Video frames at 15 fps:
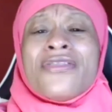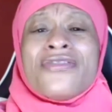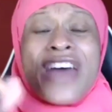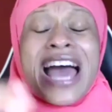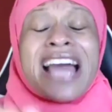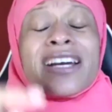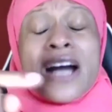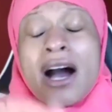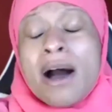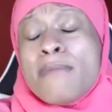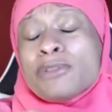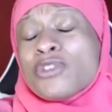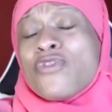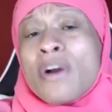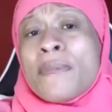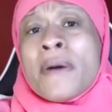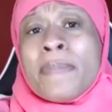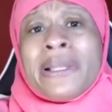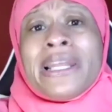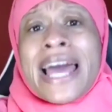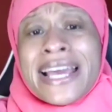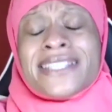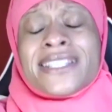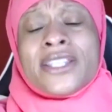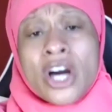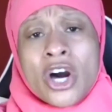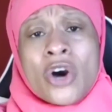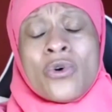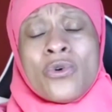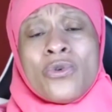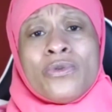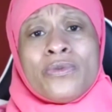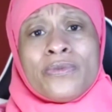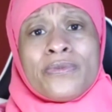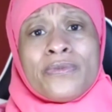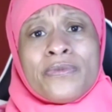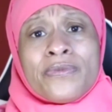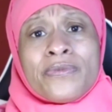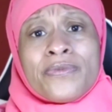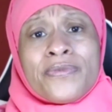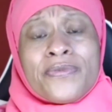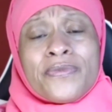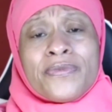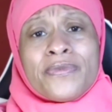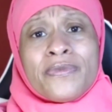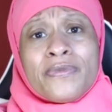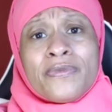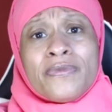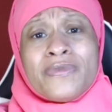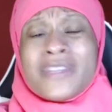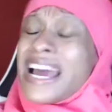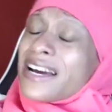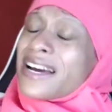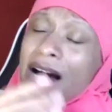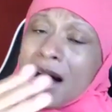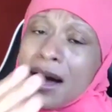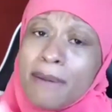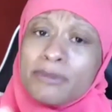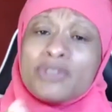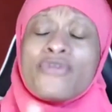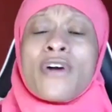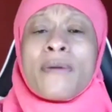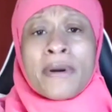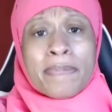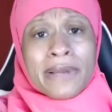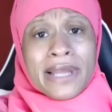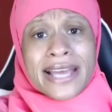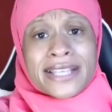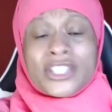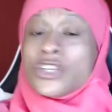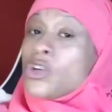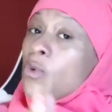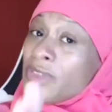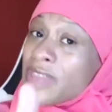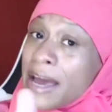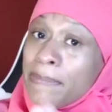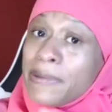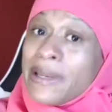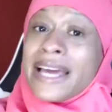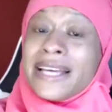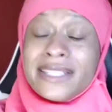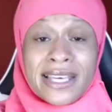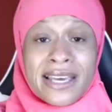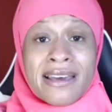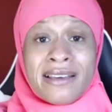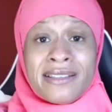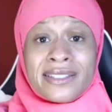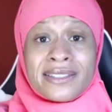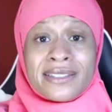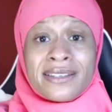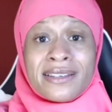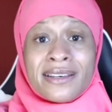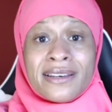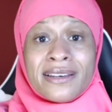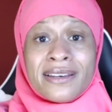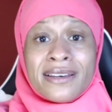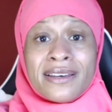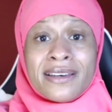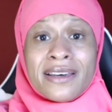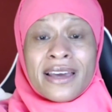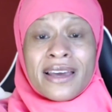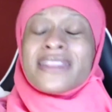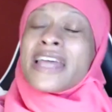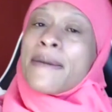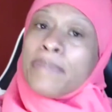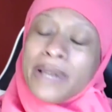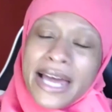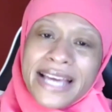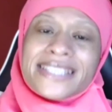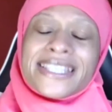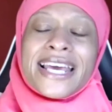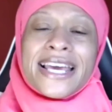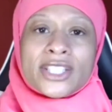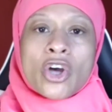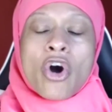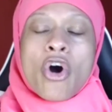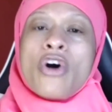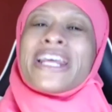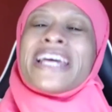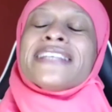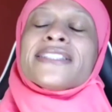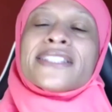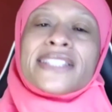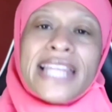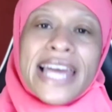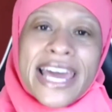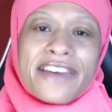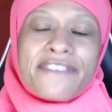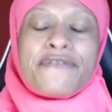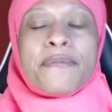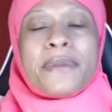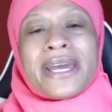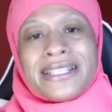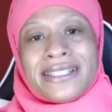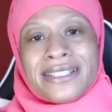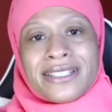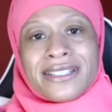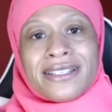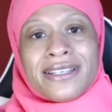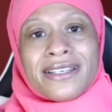That comes from a place, though. That comes from a place. You know what that place is? That place is called enslavement.